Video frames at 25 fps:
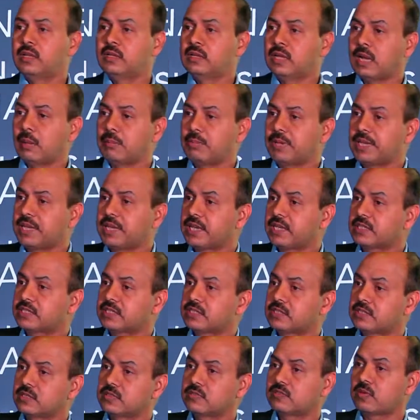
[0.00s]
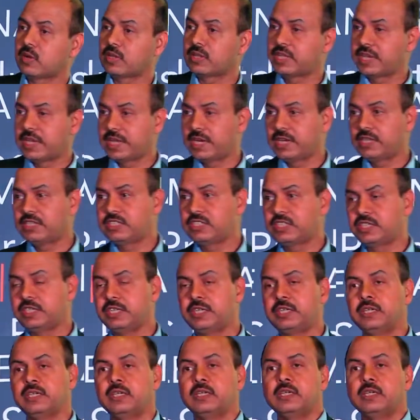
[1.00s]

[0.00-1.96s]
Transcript: applications for the energy